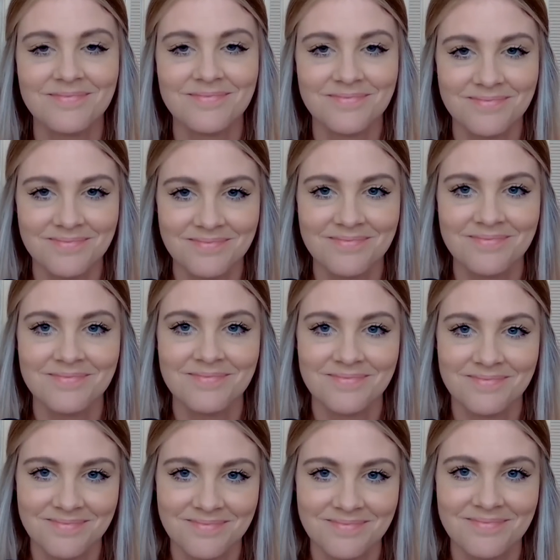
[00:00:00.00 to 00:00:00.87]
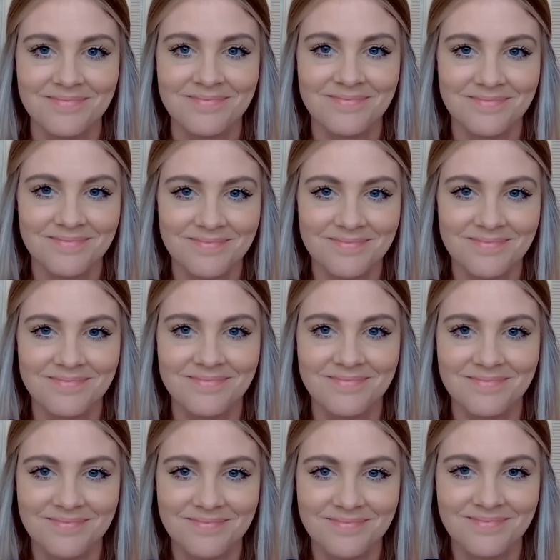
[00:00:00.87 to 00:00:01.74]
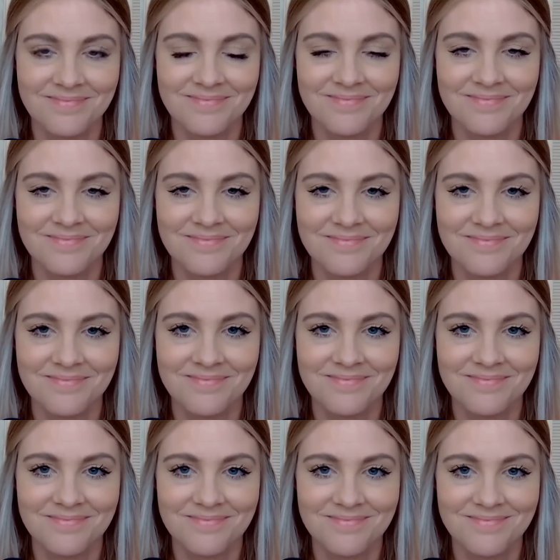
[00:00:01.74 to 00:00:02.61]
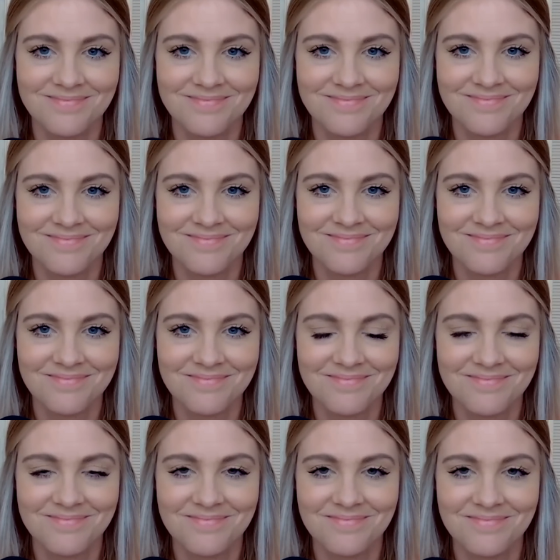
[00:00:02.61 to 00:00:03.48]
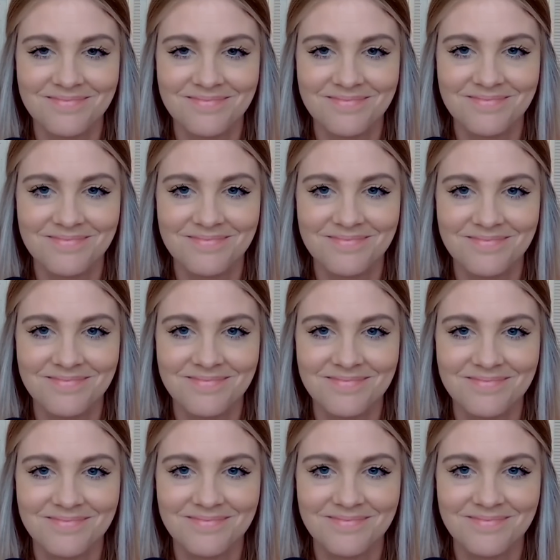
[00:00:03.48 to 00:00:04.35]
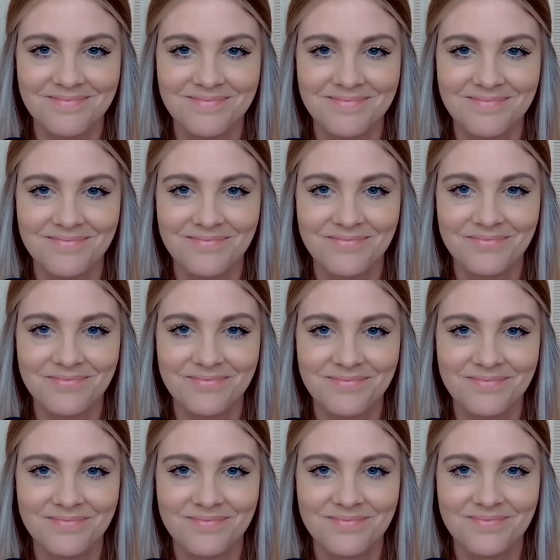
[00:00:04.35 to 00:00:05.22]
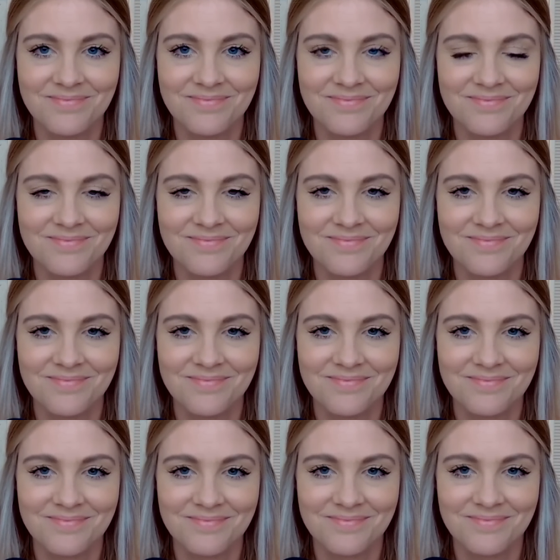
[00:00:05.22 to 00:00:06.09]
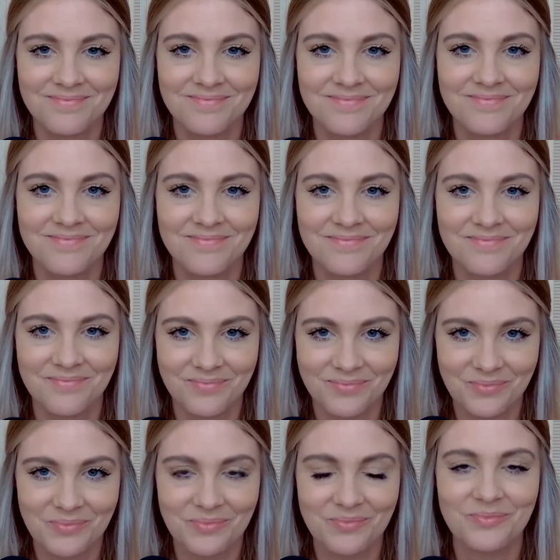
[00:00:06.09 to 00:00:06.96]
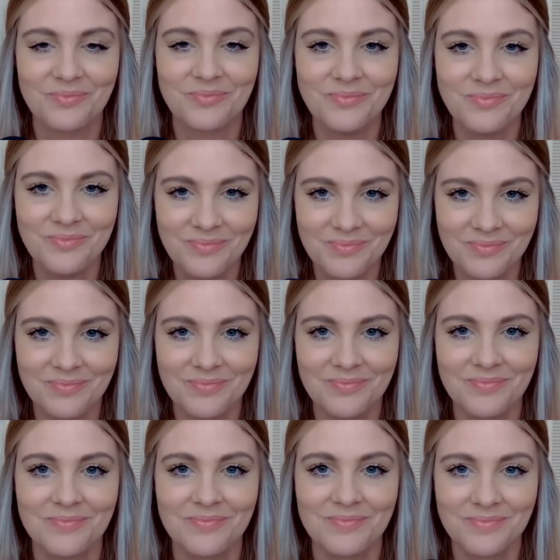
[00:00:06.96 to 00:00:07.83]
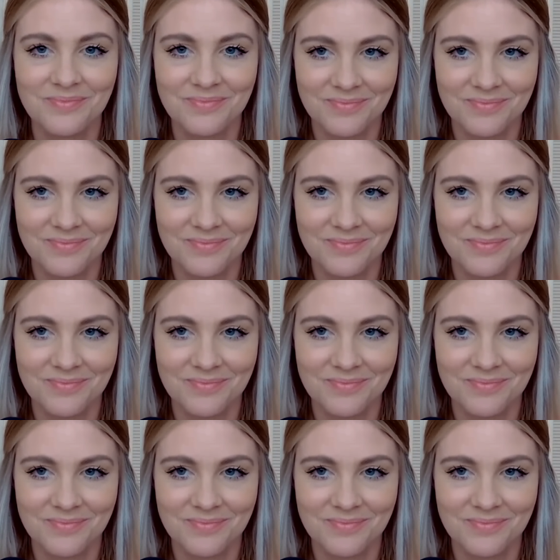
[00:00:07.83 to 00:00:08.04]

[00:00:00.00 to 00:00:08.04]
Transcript: The person shown says nothing.